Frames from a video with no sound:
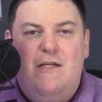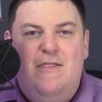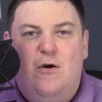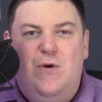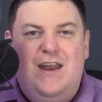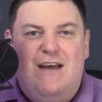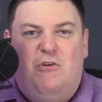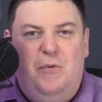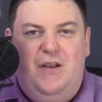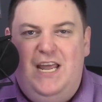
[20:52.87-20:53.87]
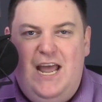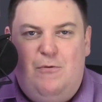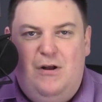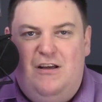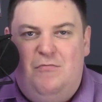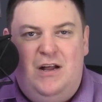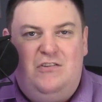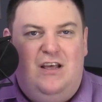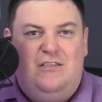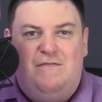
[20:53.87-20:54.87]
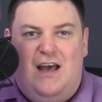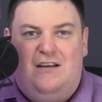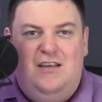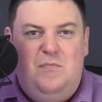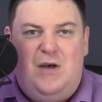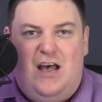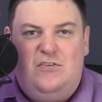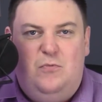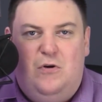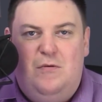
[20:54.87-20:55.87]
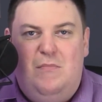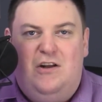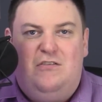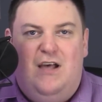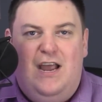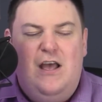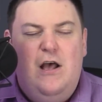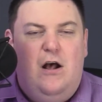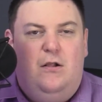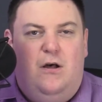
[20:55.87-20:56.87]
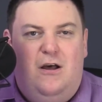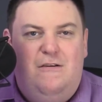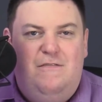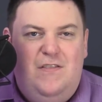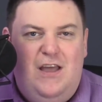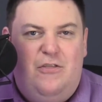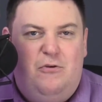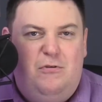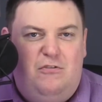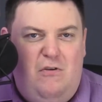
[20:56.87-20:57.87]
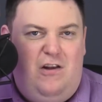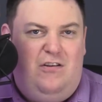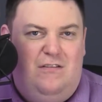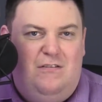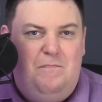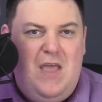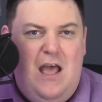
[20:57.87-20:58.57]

that we never really get rid of, much like the vaccine passport, much like a lot of the other restrictions.